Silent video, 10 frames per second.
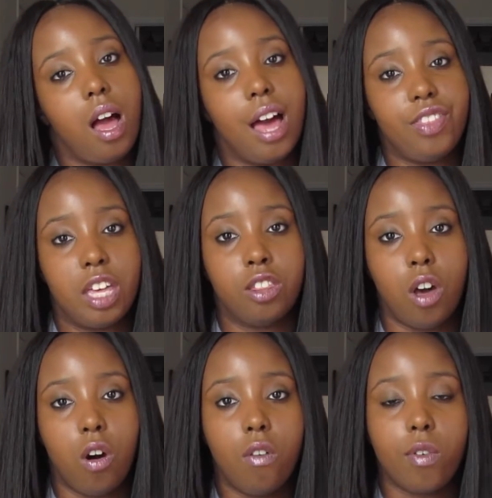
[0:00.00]
I think
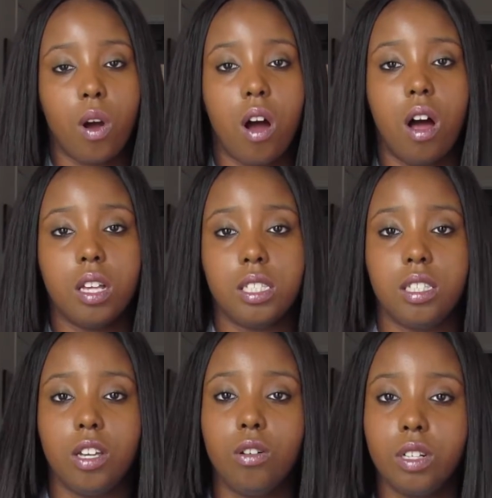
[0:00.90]
the overall
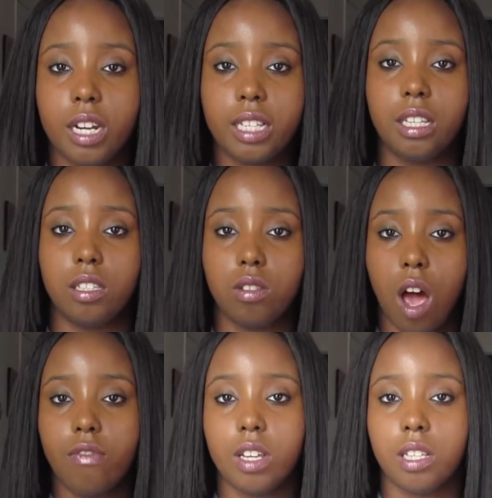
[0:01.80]
silkiness and
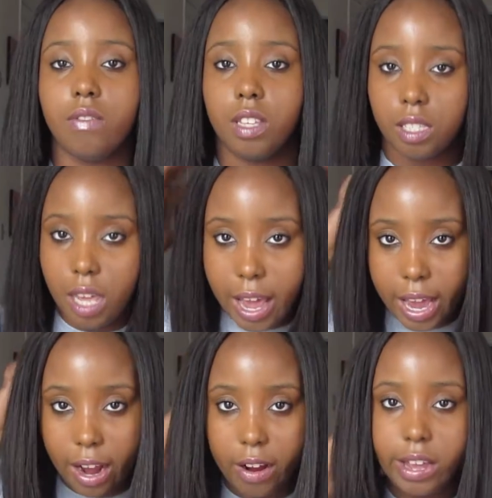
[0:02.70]
softness of this
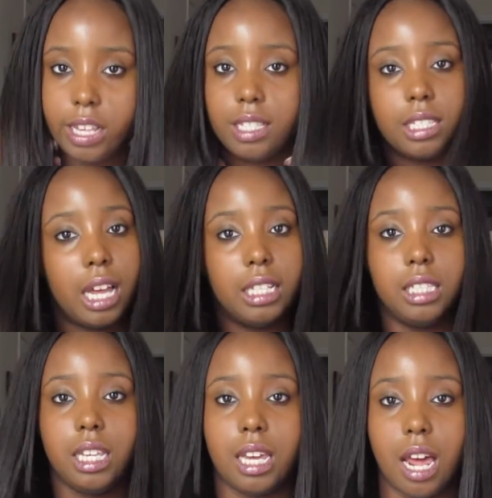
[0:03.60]
hair is a
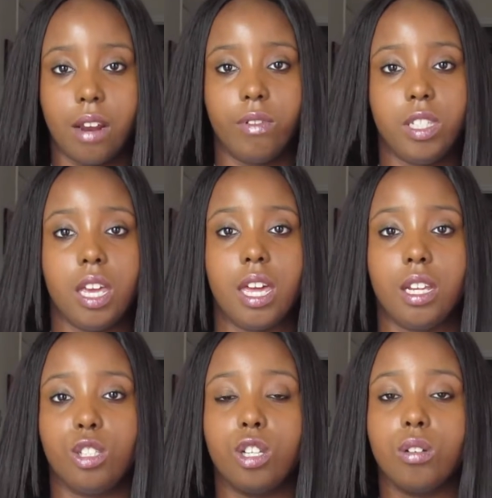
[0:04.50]
10 out of 10.
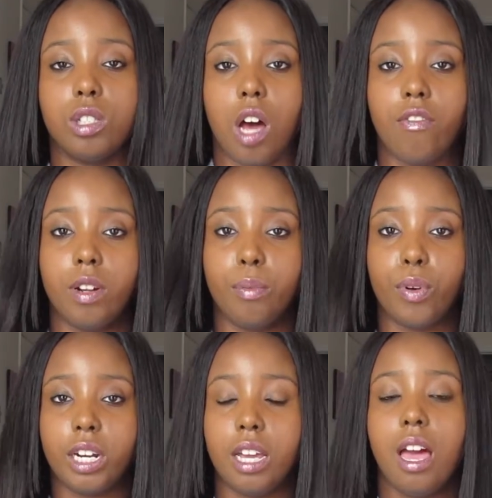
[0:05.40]
It's so soft and
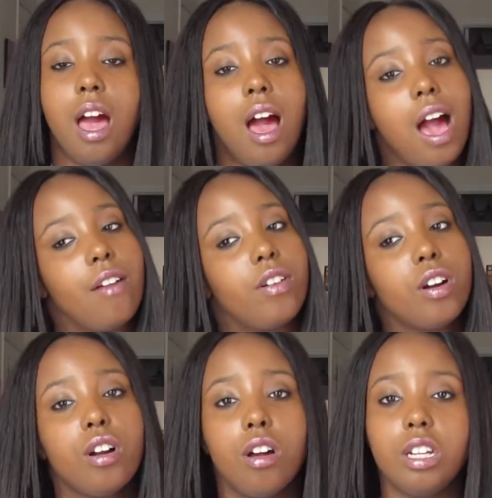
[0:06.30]
pretty. I've
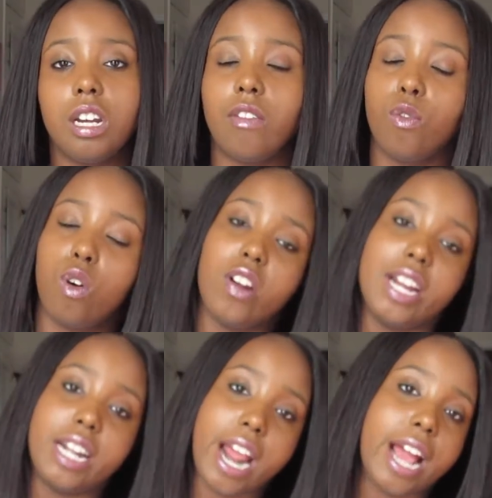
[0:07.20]
curled it, I've worn
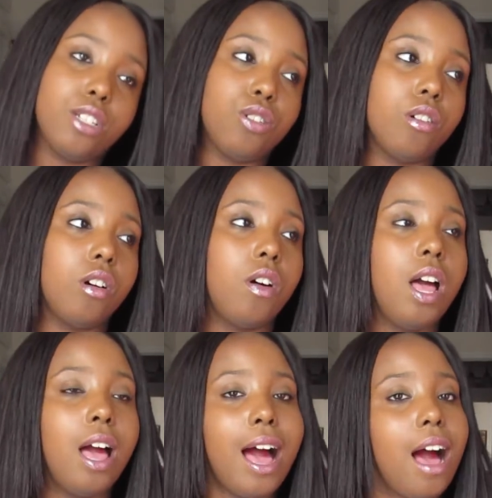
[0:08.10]
it natural,
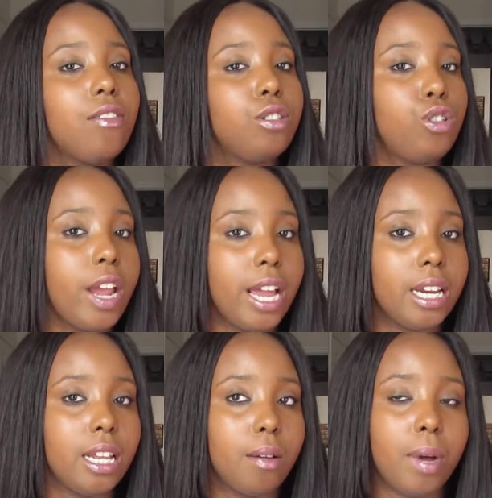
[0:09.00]
I've
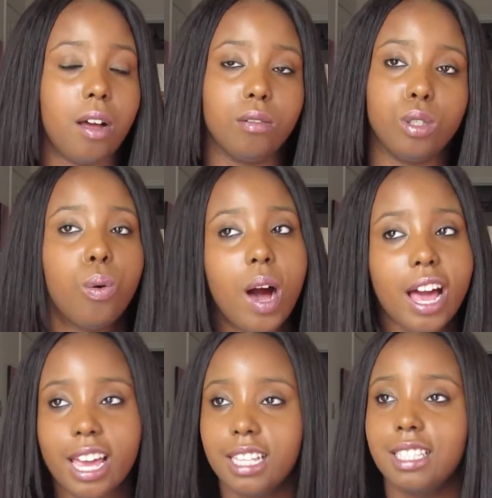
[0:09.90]
straightened it about
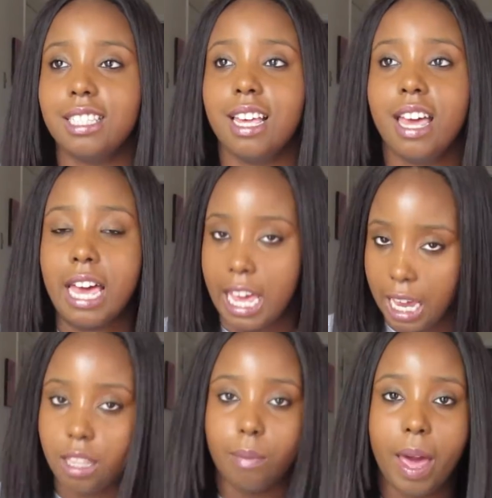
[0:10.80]
twice
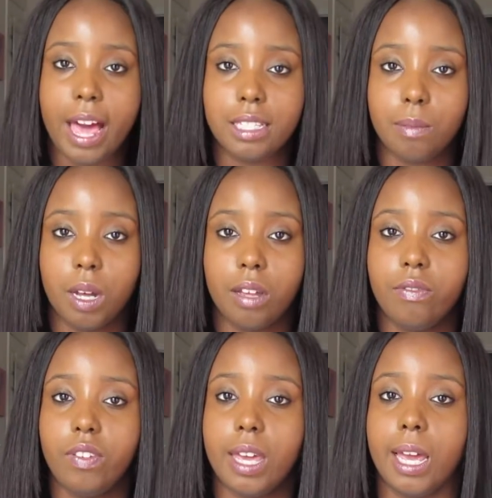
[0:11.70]
in the past
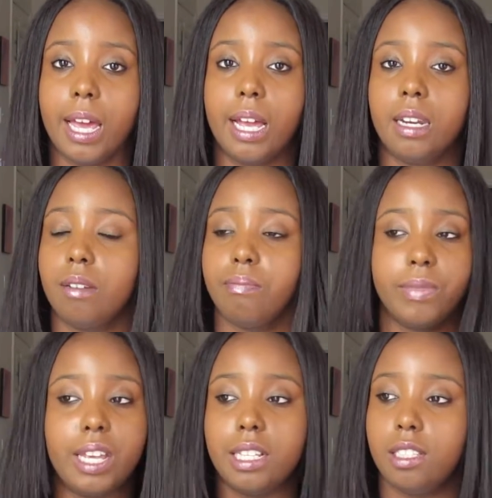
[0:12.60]
month, and
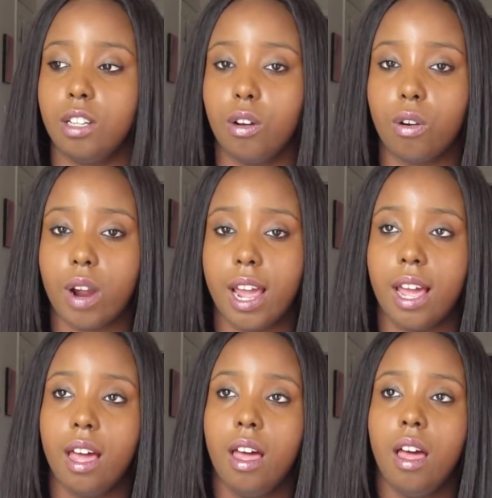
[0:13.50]
it's still great.